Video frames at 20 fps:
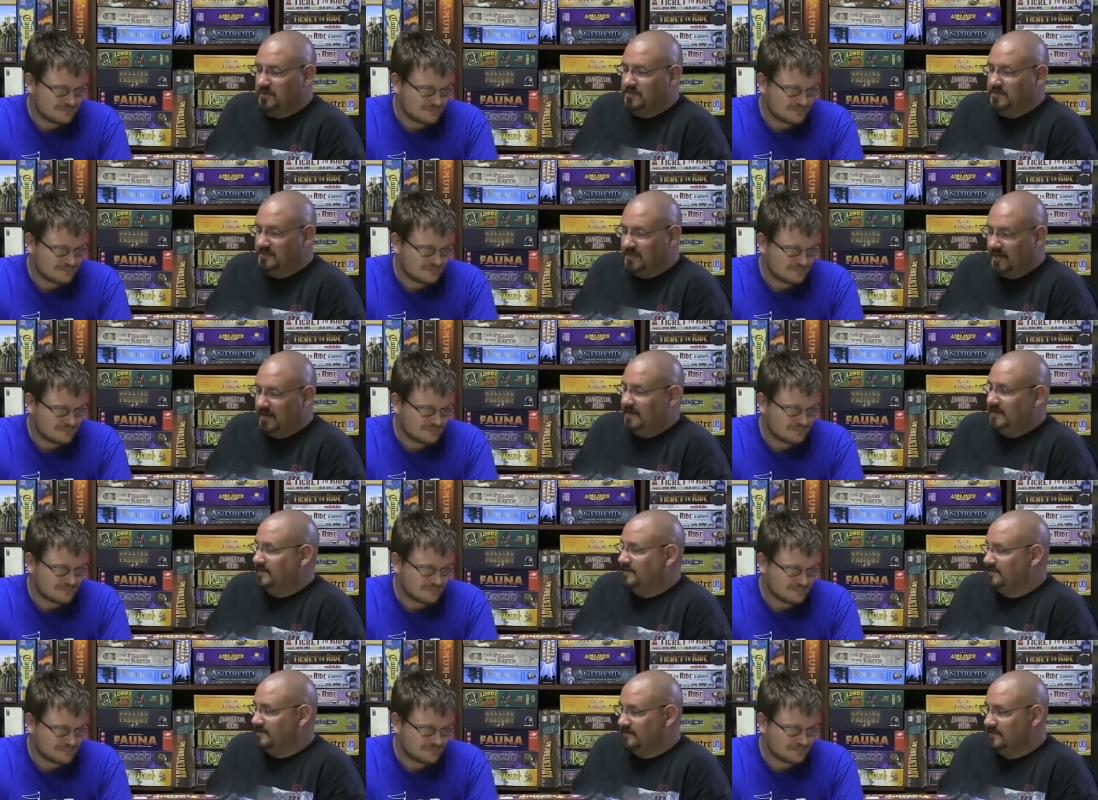Speaker 1: pretty
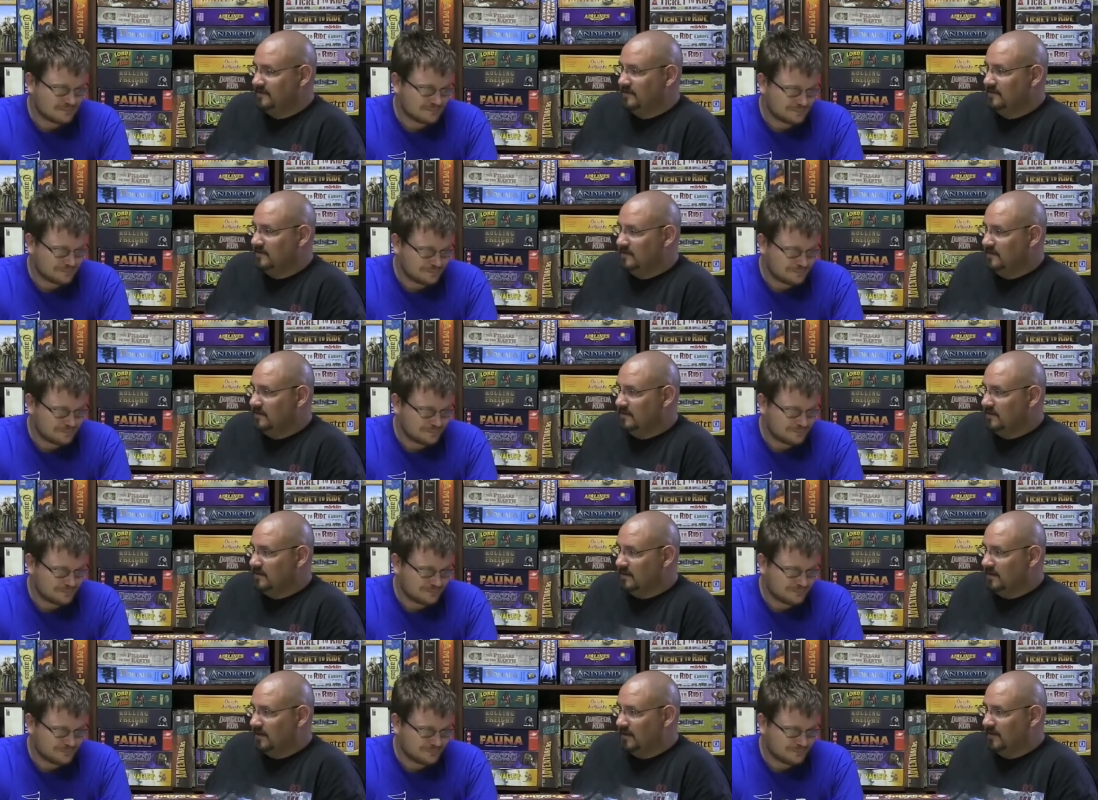tight.
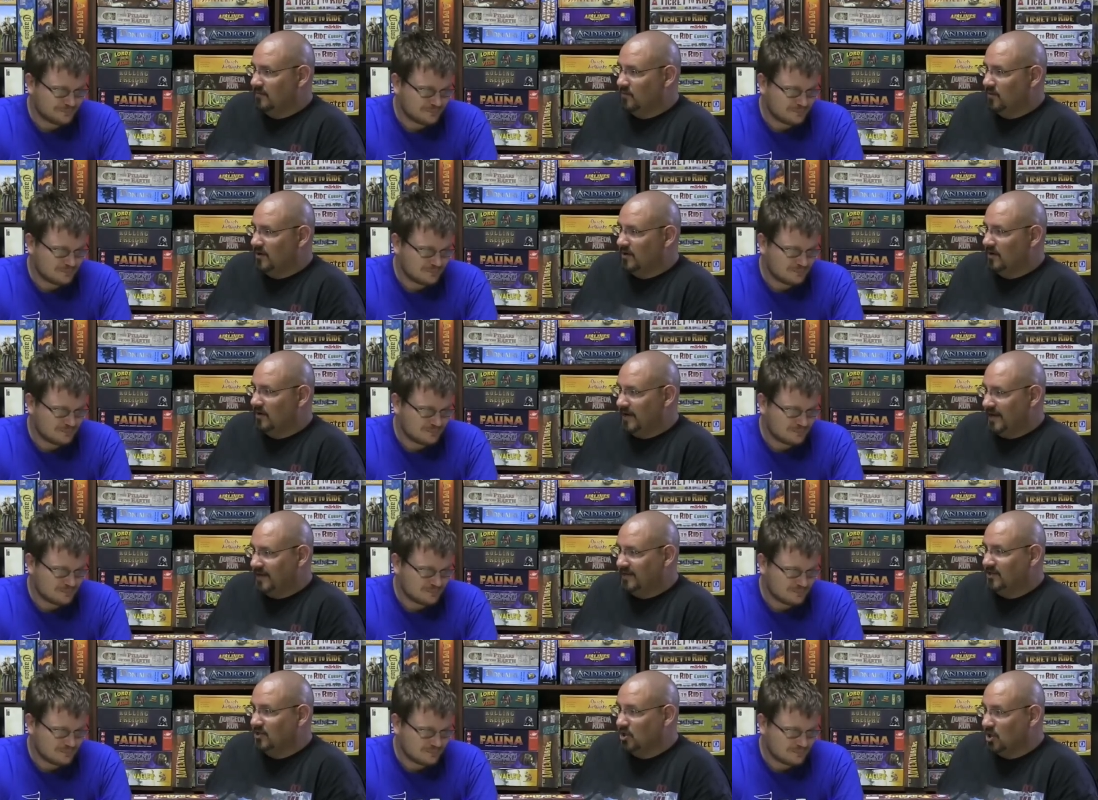Um, we all
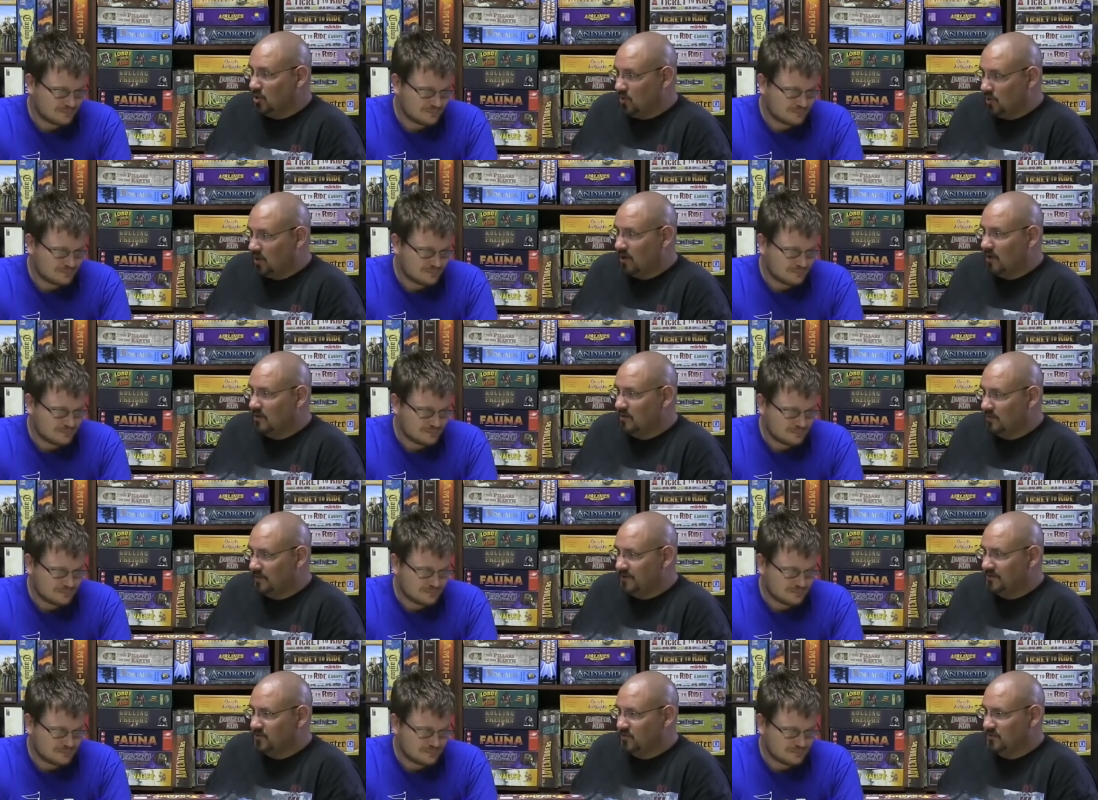had
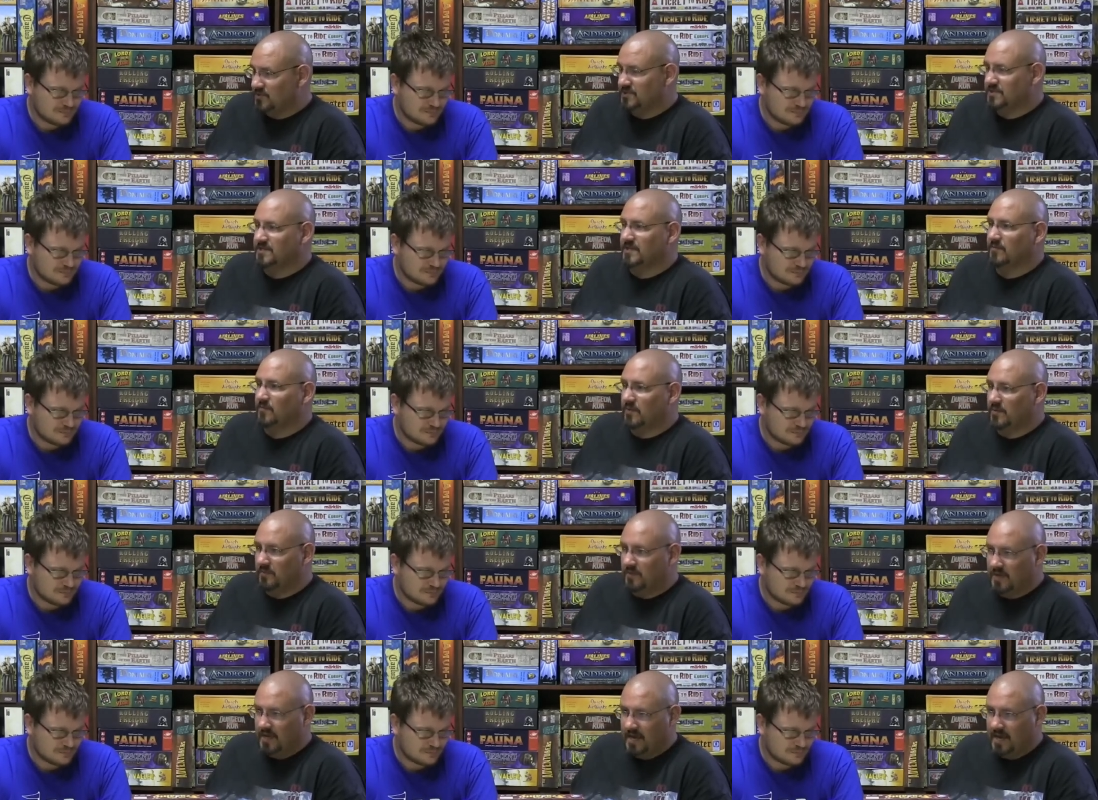lower resources than
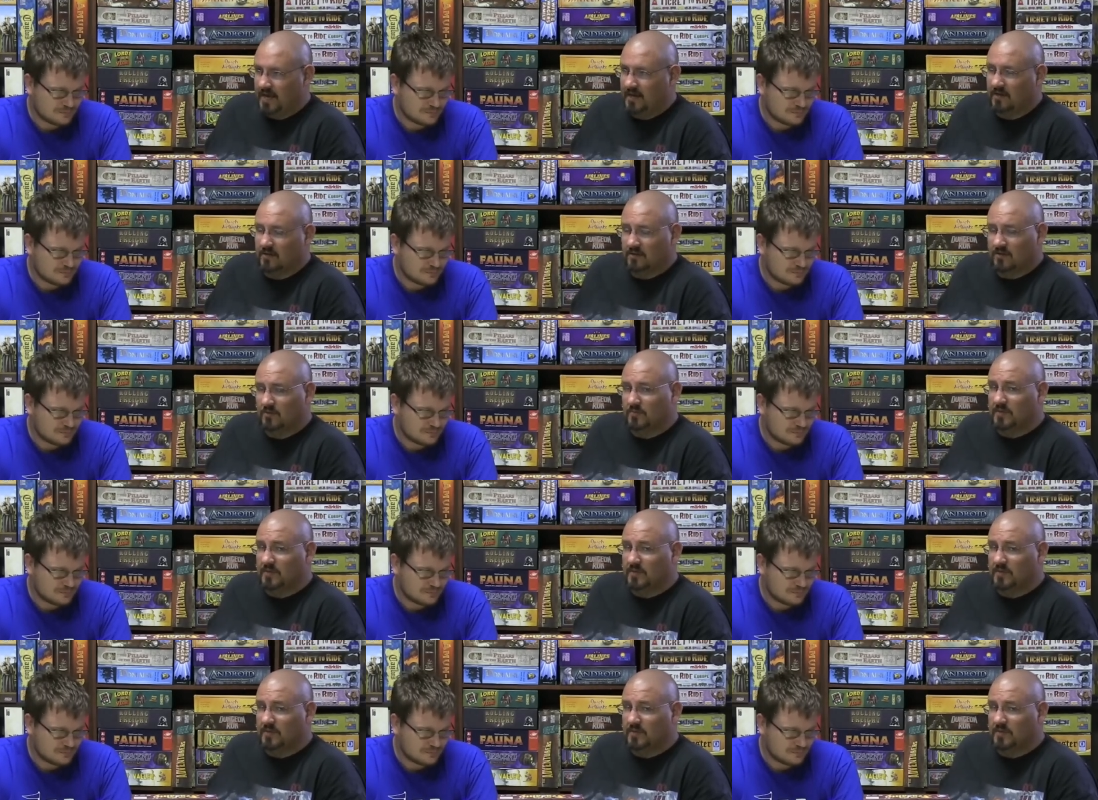we began.